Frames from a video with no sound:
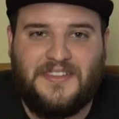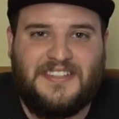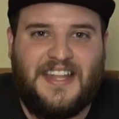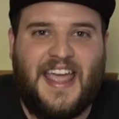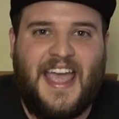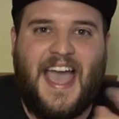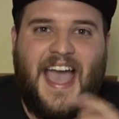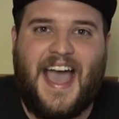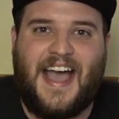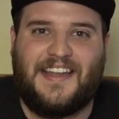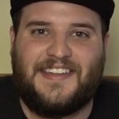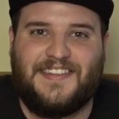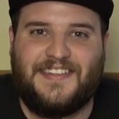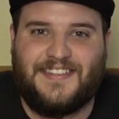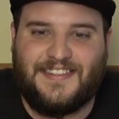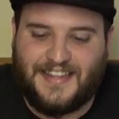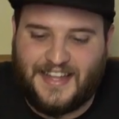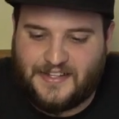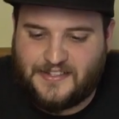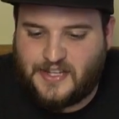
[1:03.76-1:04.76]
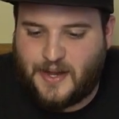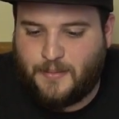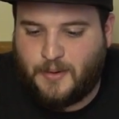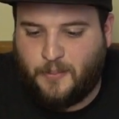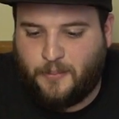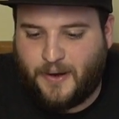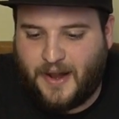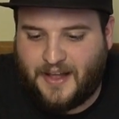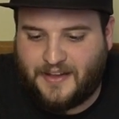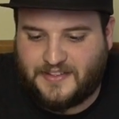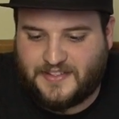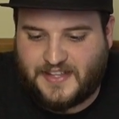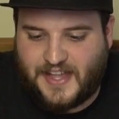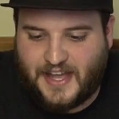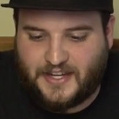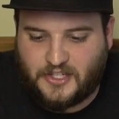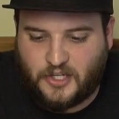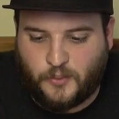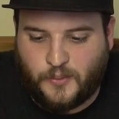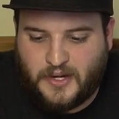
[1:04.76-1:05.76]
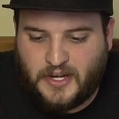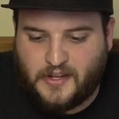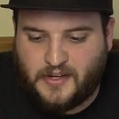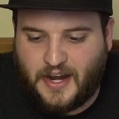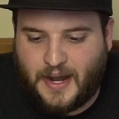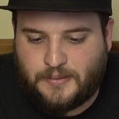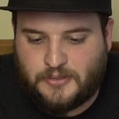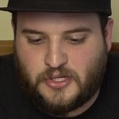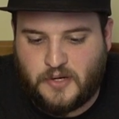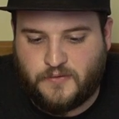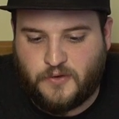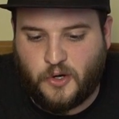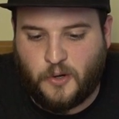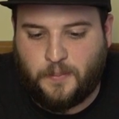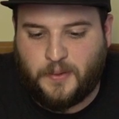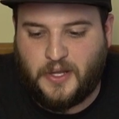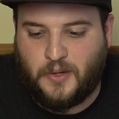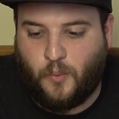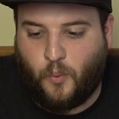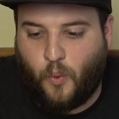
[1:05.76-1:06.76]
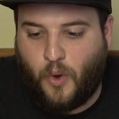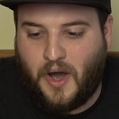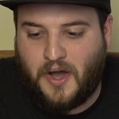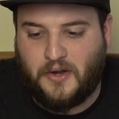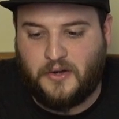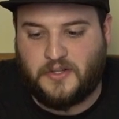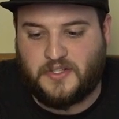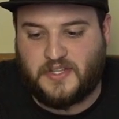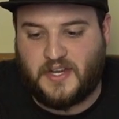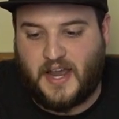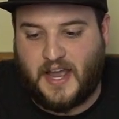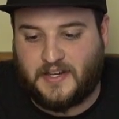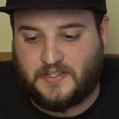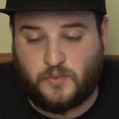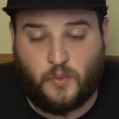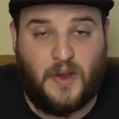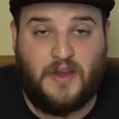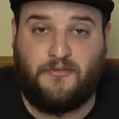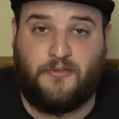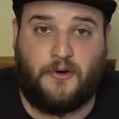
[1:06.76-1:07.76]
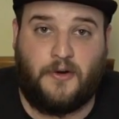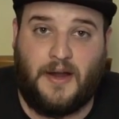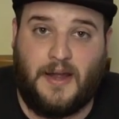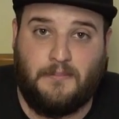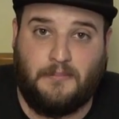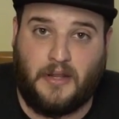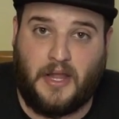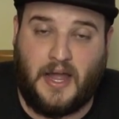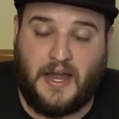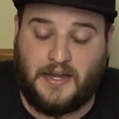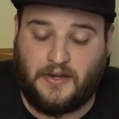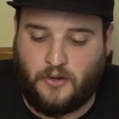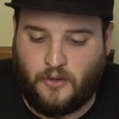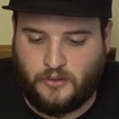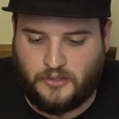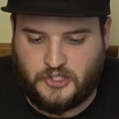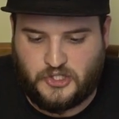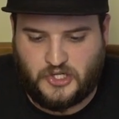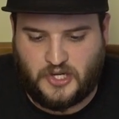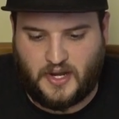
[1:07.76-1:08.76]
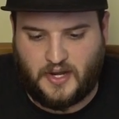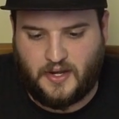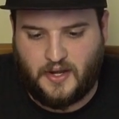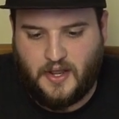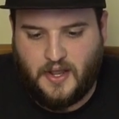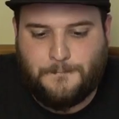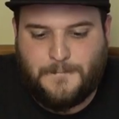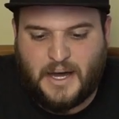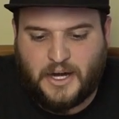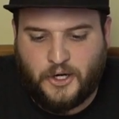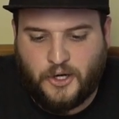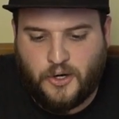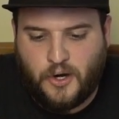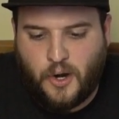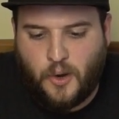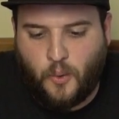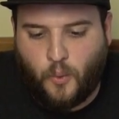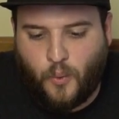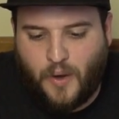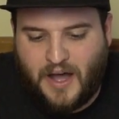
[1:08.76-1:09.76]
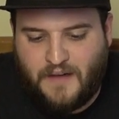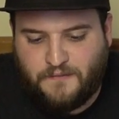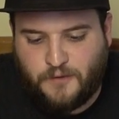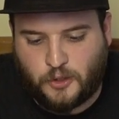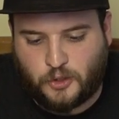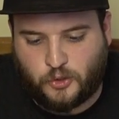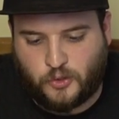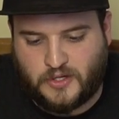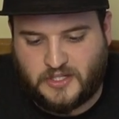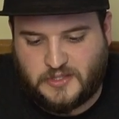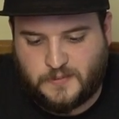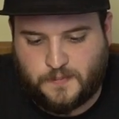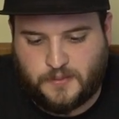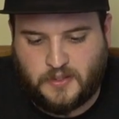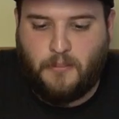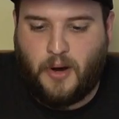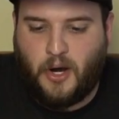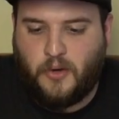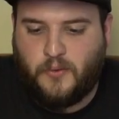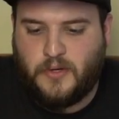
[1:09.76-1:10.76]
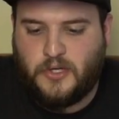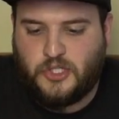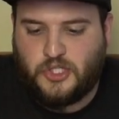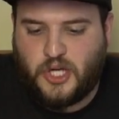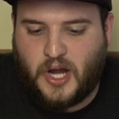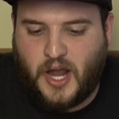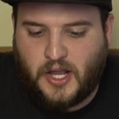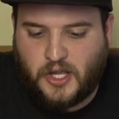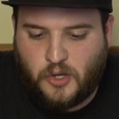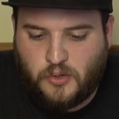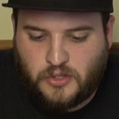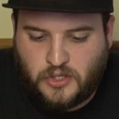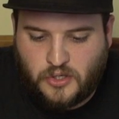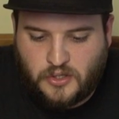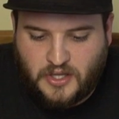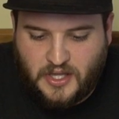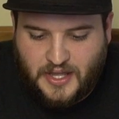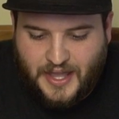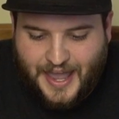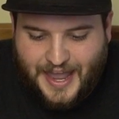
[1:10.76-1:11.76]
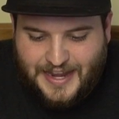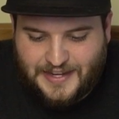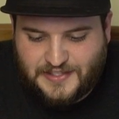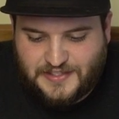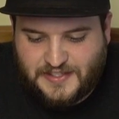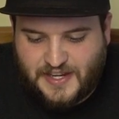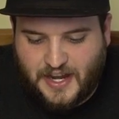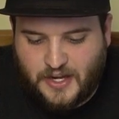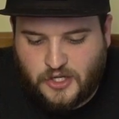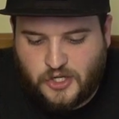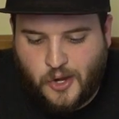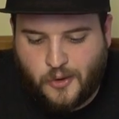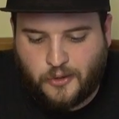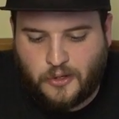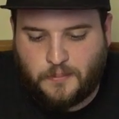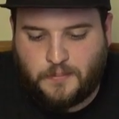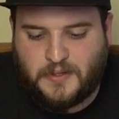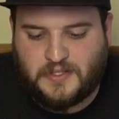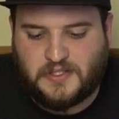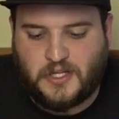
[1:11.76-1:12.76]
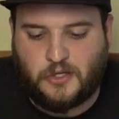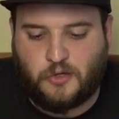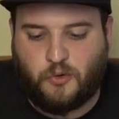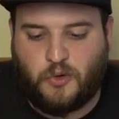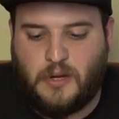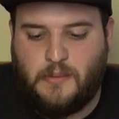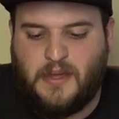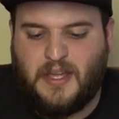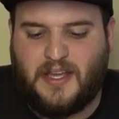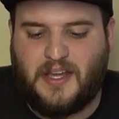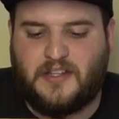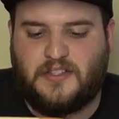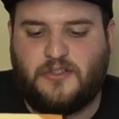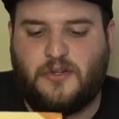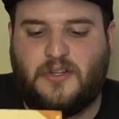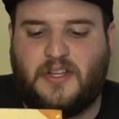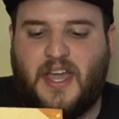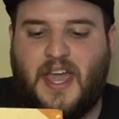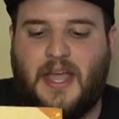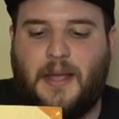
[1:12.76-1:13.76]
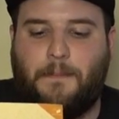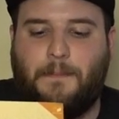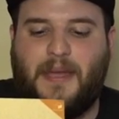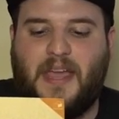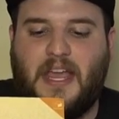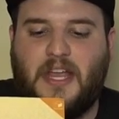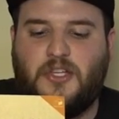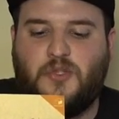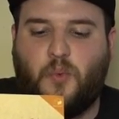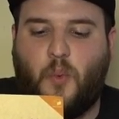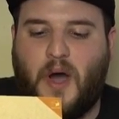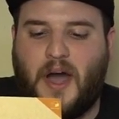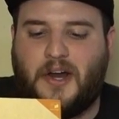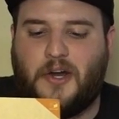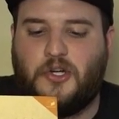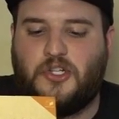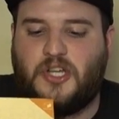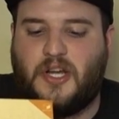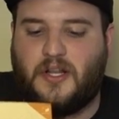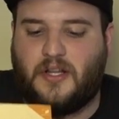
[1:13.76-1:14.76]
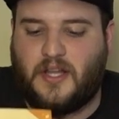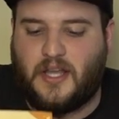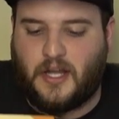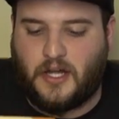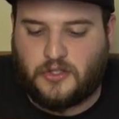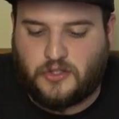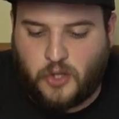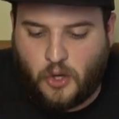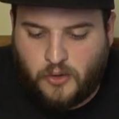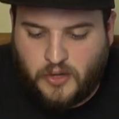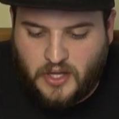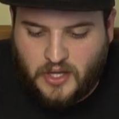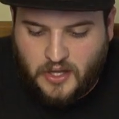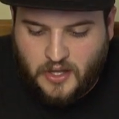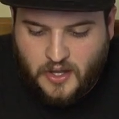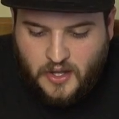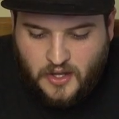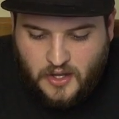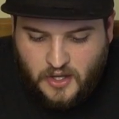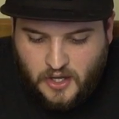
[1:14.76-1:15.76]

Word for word: ass. That's how I'm going to pronounce that. Korean adoption of European water snacks. Wafer. I'm blind. Holy shit. Butter waffle crisp. Margaret Choco cookie. Ace sand yogurt biscuit. Creamy custard cake. Peach water jelly. A pokey.